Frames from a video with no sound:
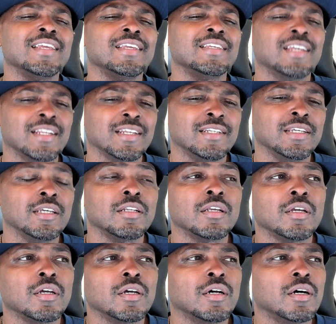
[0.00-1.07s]
Yeah, they did.
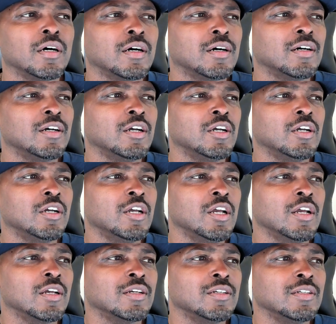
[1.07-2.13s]

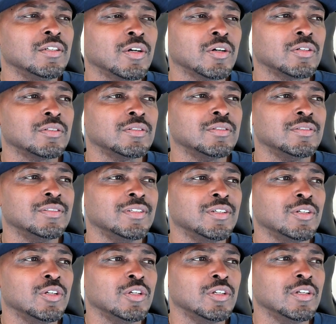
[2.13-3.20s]
You know,
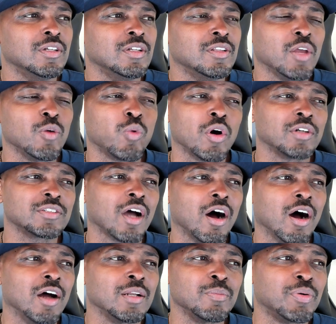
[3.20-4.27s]
they worked
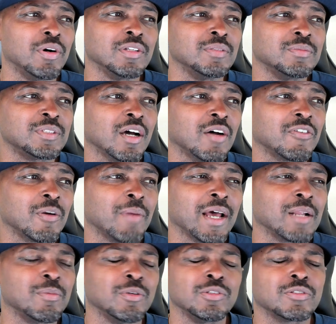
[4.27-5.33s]
hard and pulled themselves up by
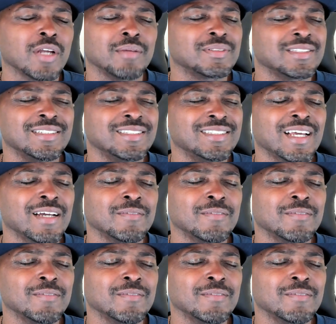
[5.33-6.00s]
their bootstraps. Nah.